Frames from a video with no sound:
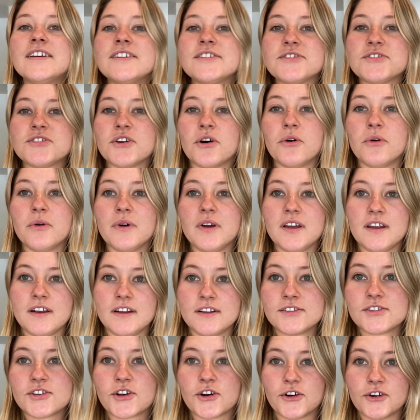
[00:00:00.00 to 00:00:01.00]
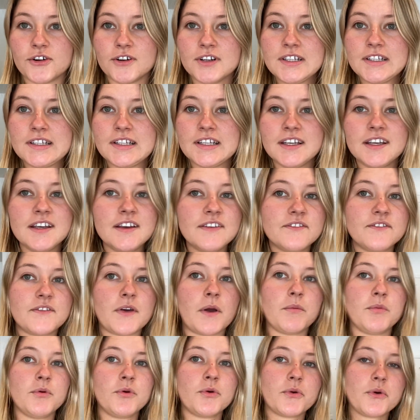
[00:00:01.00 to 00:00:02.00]
So it is currently
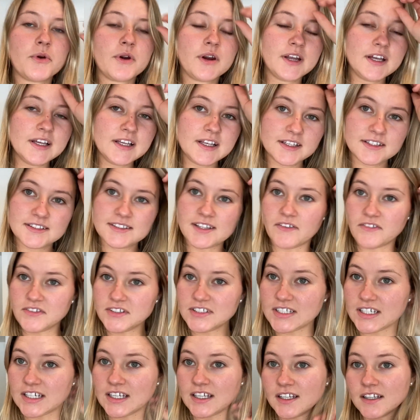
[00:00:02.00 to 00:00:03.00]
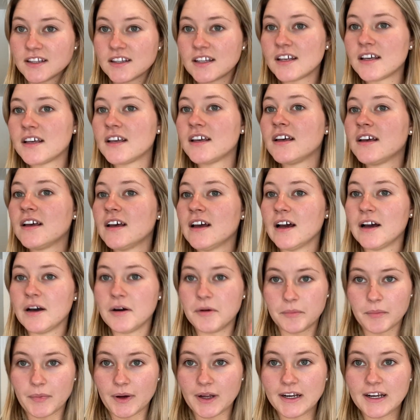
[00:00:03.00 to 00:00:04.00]
February 17th,
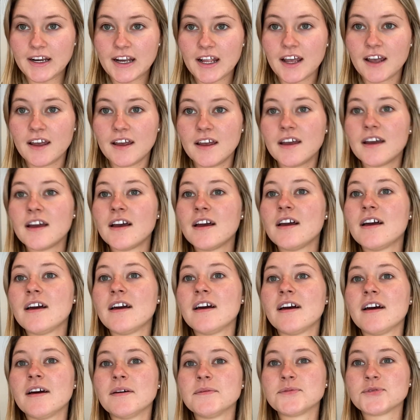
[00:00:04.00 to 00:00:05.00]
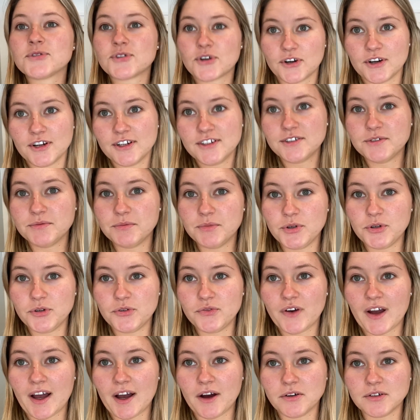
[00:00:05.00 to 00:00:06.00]
Monday, starting to move
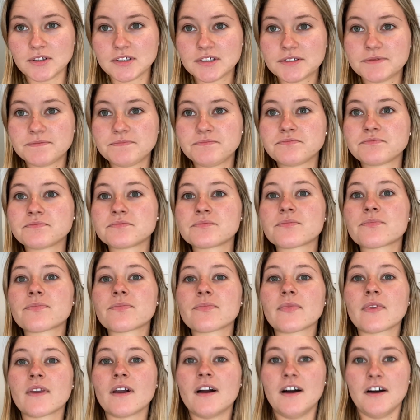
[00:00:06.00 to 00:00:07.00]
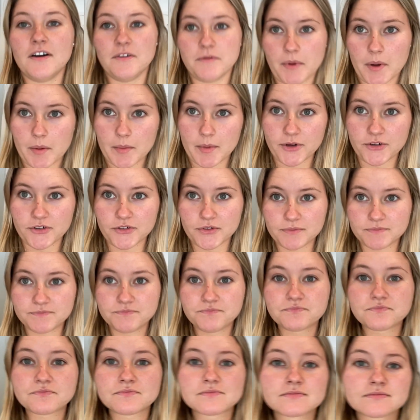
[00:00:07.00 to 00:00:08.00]
out of my bedroom.
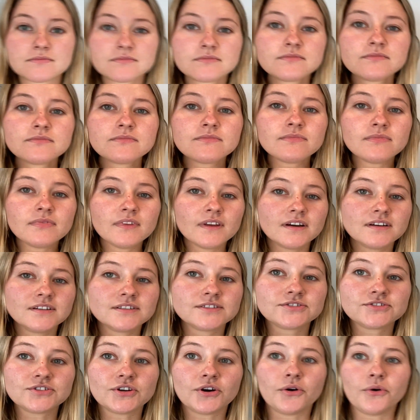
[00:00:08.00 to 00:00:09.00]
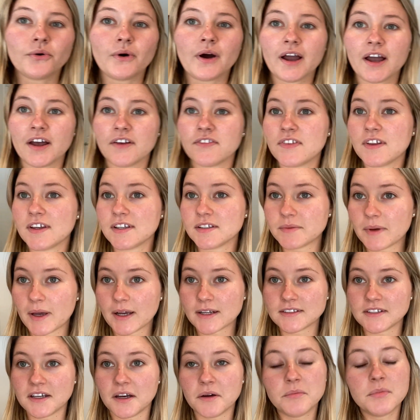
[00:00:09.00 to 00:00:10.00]
So I have things
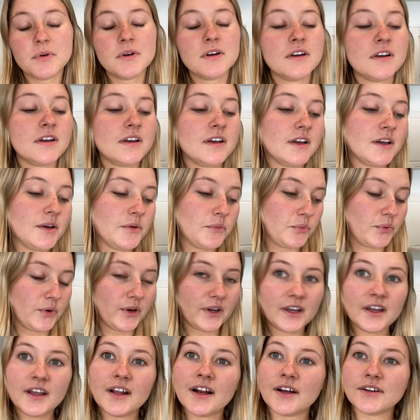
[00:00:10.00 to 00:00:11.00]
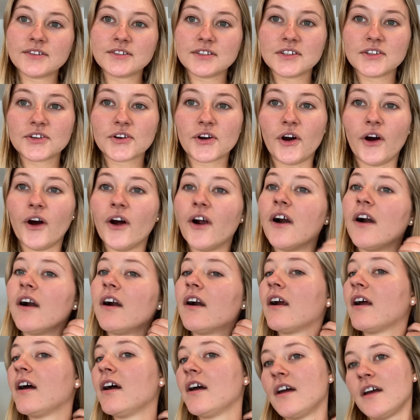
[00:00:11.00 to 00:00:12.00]
packed up, bringing it out to the
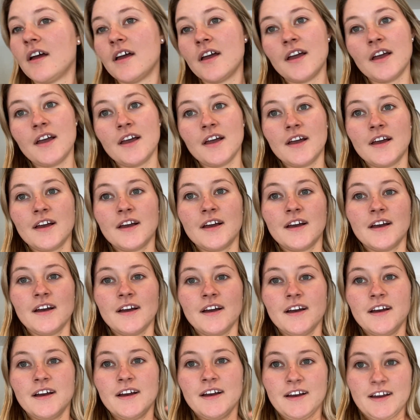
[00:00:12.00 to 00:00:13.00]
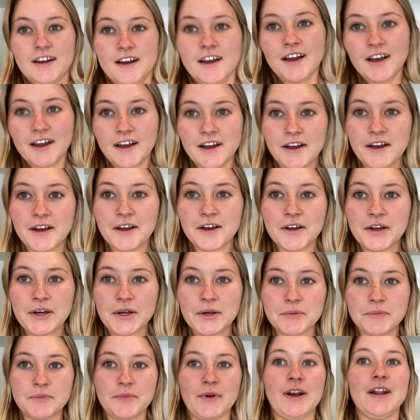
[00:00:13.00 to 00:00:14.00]
car,
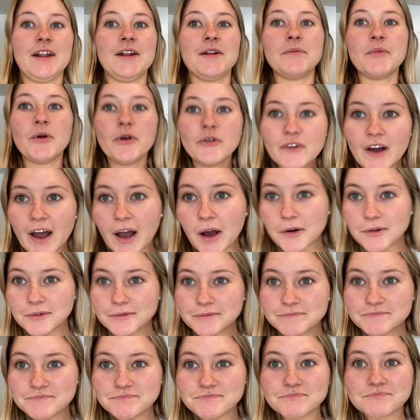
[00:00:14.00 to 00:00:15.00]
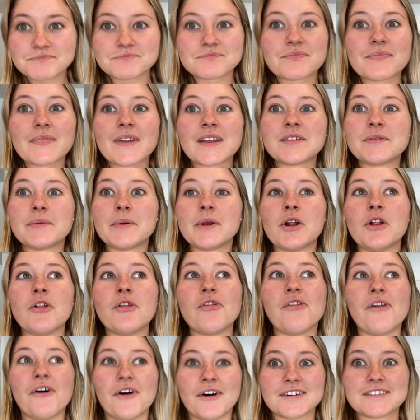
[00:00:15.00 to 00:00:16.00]
I'm ready to move out. It's been a
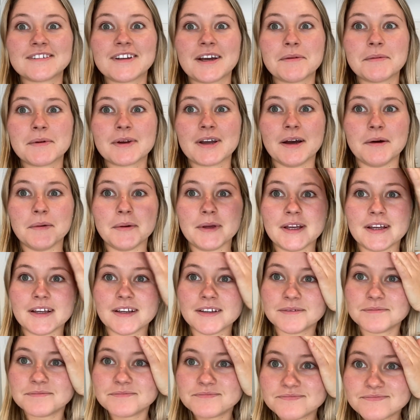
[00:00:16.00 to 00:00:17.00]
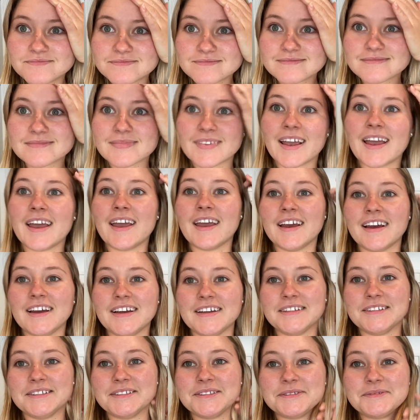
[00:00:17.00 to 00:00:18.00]
long time in coming
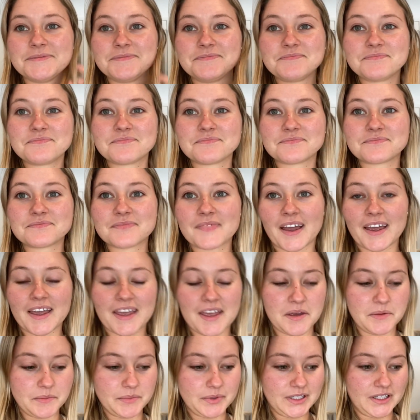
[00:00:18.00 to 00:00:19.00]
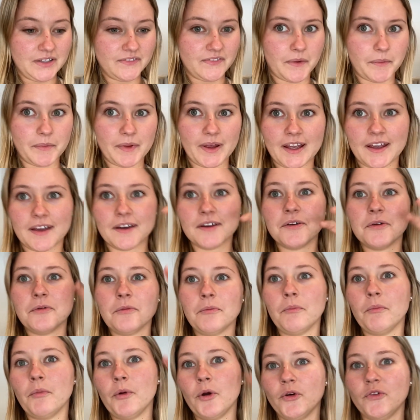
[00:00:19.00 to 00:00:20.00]
and I can't believe I'm like
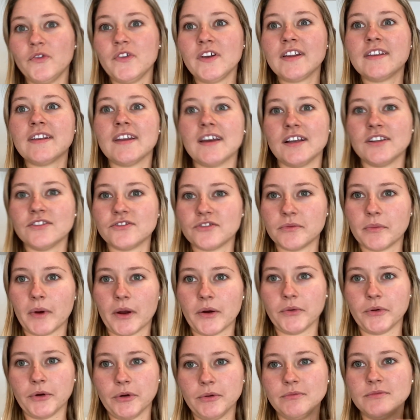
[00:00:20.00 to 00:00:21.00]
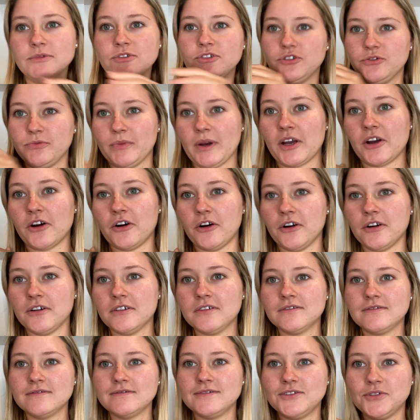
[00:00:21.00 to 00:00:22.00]
moving things from my room to my car
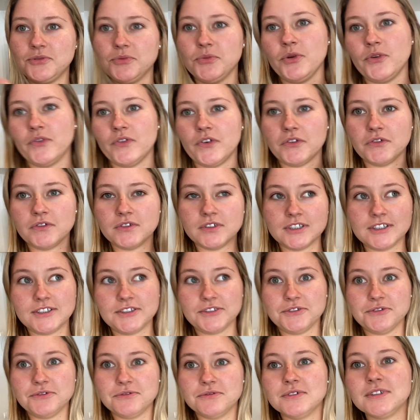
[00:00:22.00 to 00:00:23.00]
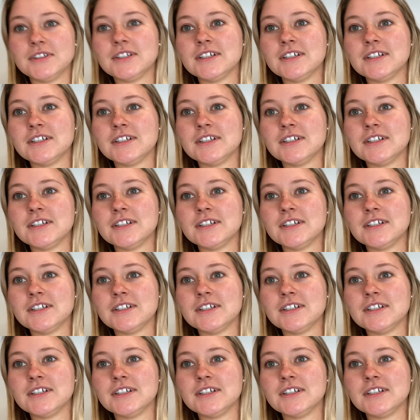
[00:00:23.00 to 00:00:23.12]
to move over to